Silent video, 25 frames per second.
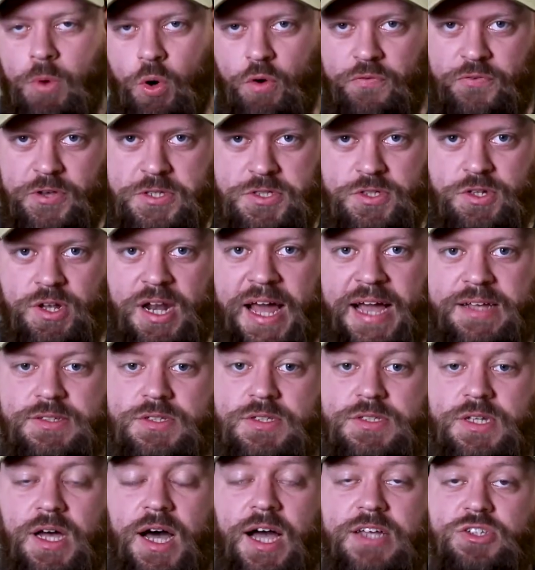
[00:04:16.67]
more physical
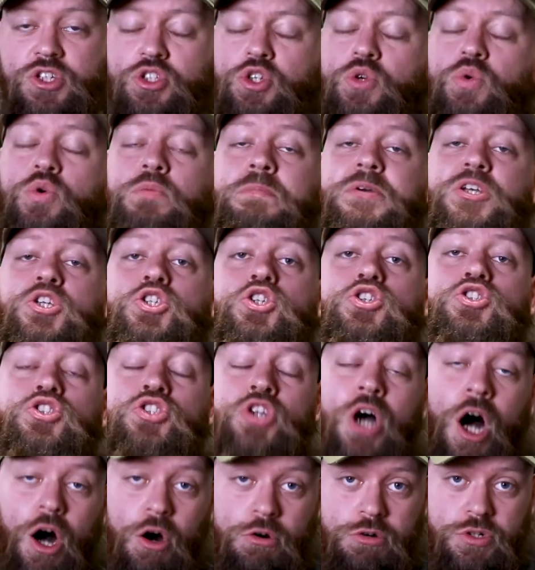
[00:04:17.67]
exercise, and you will be
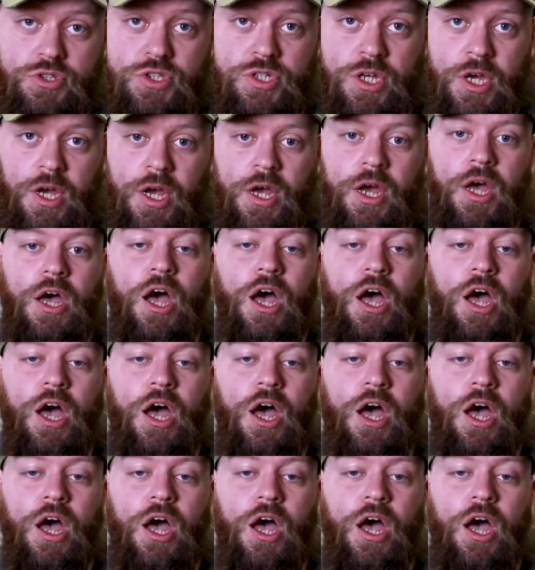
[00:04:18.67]
shocked